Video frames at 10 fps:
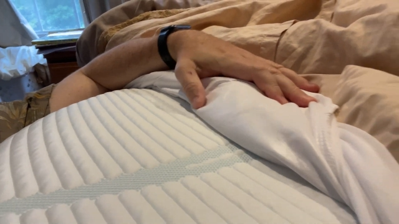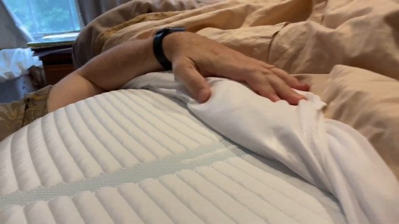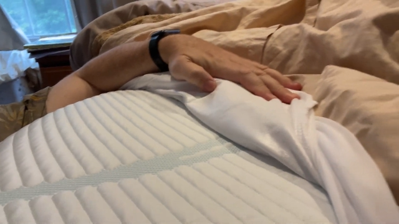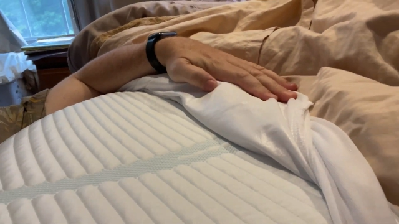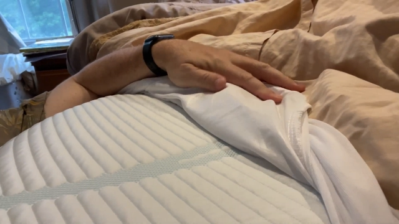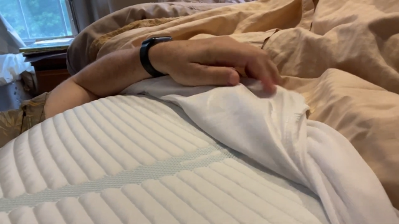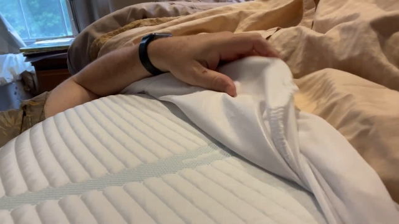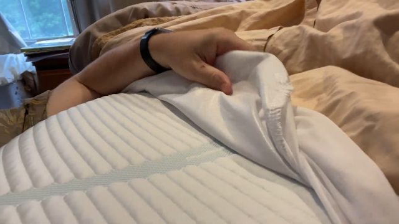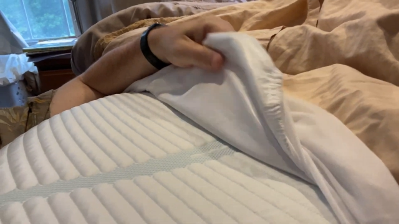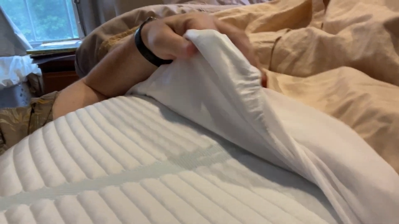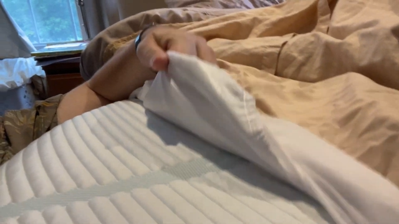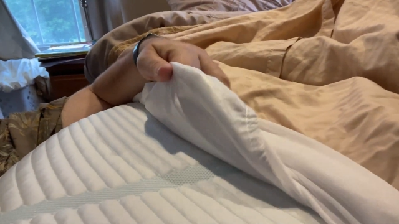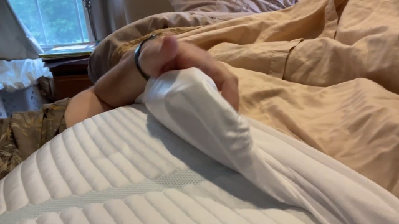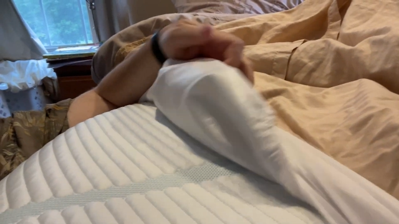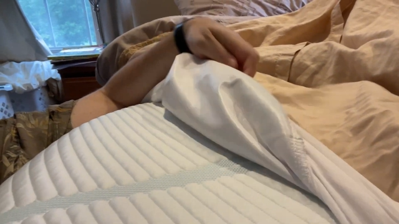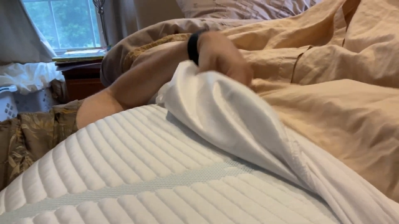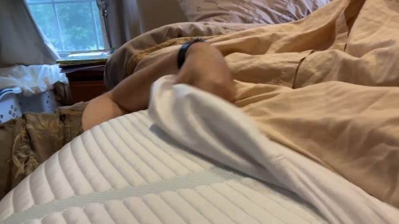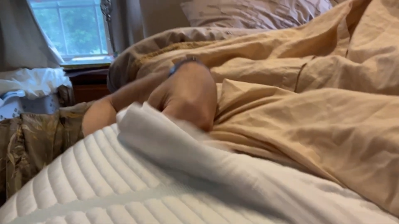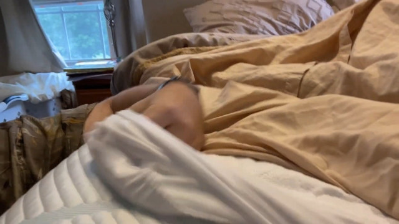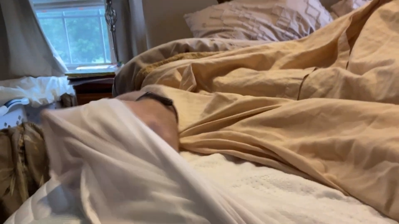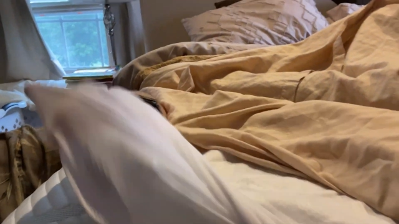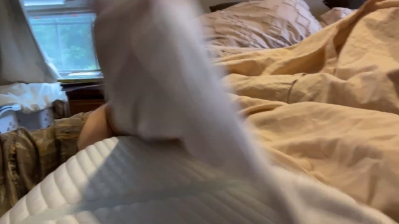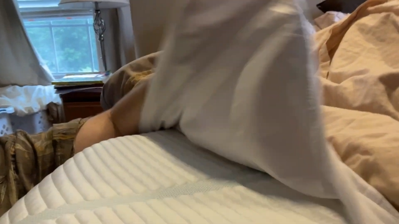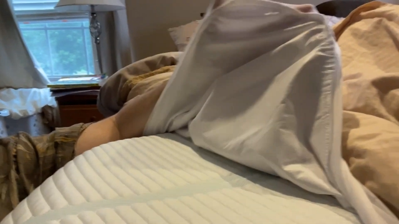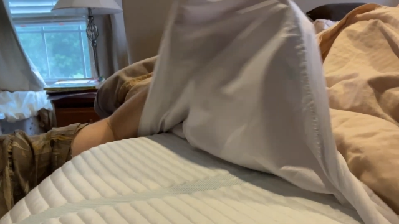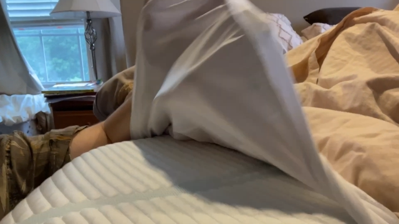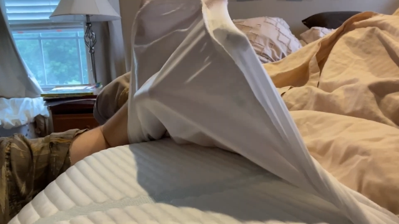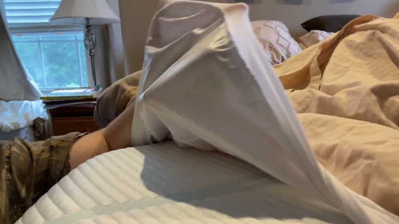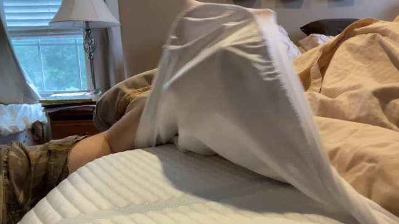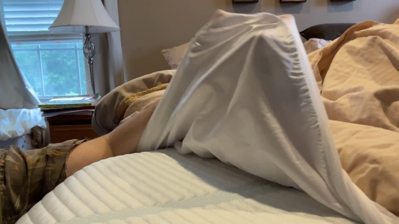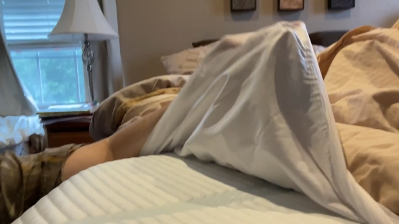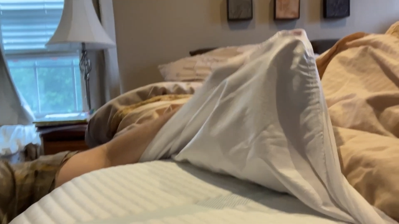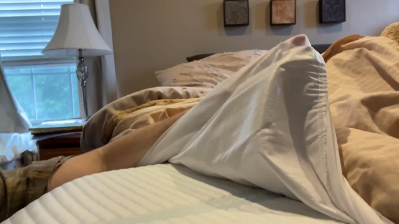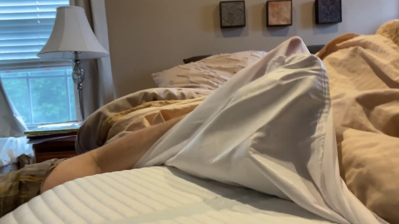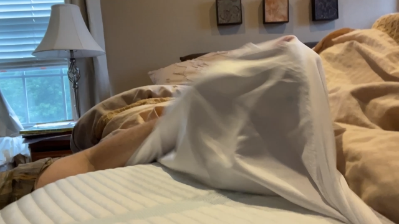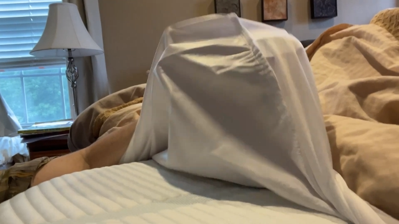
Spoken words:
No face is visible, so there are no lips to read.